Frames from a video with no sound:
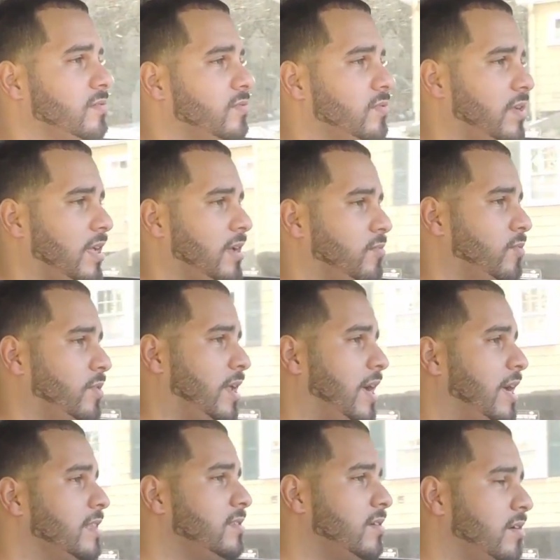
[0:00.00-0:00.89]
Like when
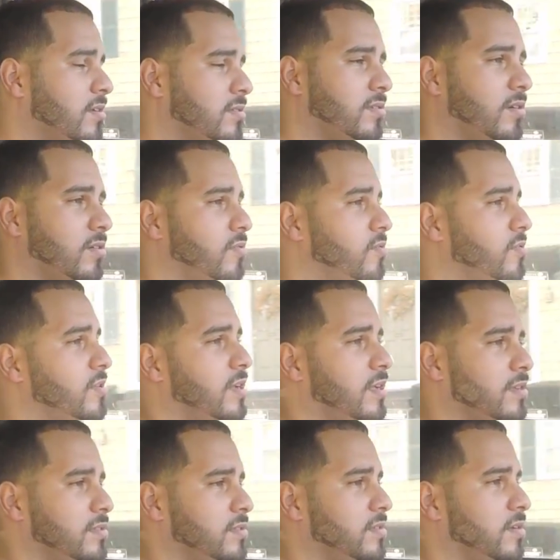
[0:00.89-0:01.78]
I had the Honda Accord,
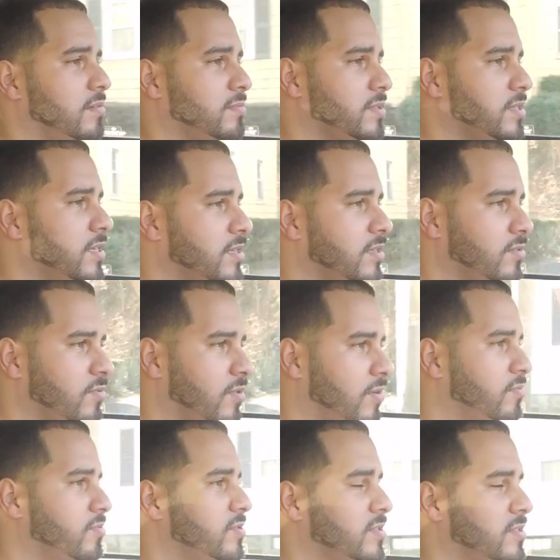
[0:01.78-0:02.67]
I'm telling you,
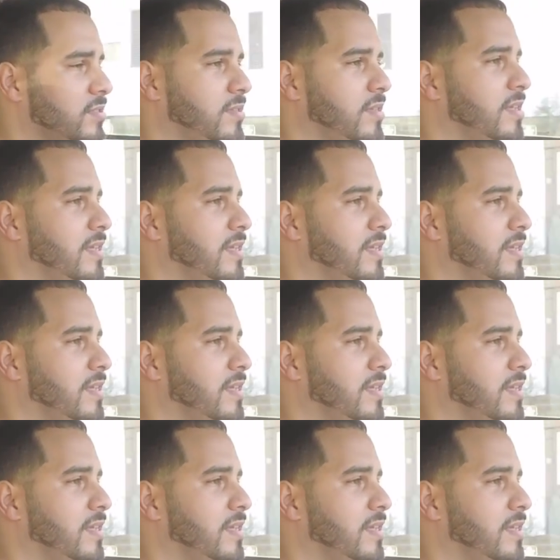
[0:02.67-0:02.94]
I was